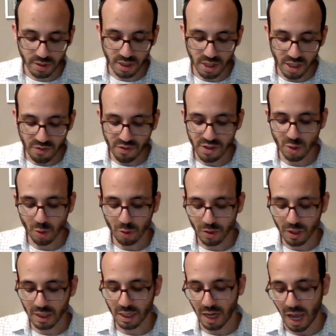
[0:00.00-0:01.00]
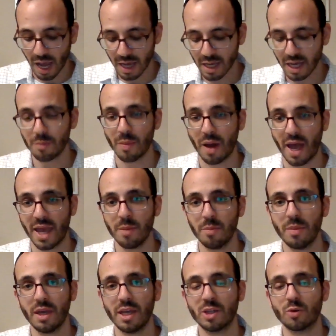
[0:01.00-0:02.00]
difference between an
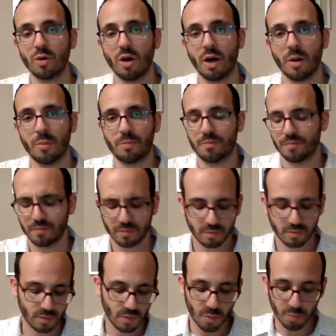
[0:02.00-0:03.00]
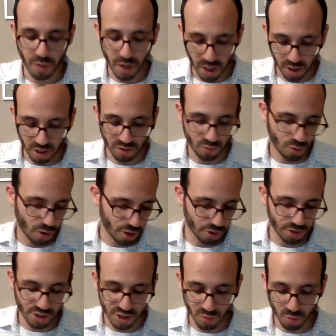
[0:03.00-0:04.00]
agamayim, into a puddle of water,
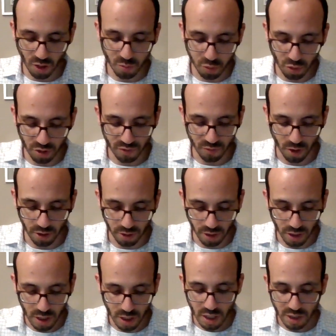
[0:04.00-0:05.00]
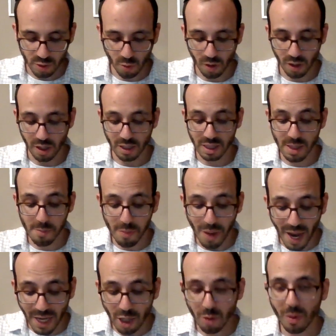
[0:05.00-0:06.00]
a small pool of water, to a
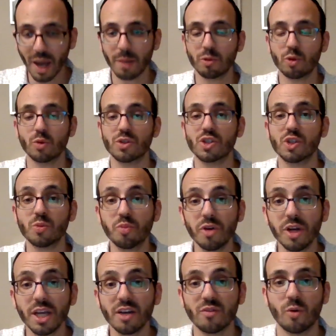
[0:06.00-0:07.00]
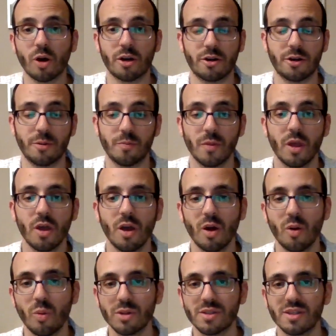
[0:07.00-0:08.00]
lemaino mayim, to a spring of water?
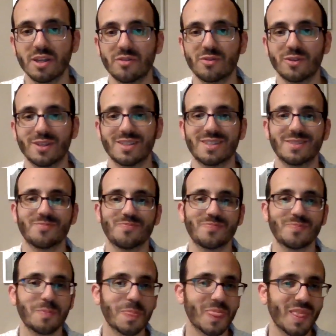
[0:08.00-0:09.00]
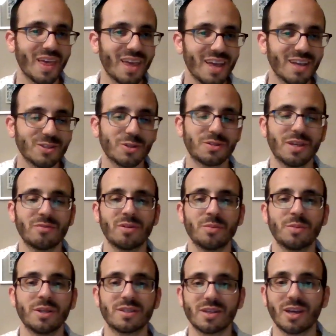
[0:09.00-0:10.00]
What's the difference? So Sav
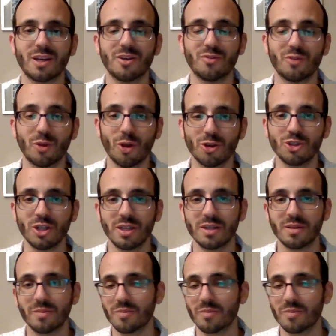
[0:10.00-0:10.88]
Rabbi Yitzchak of Volozhin,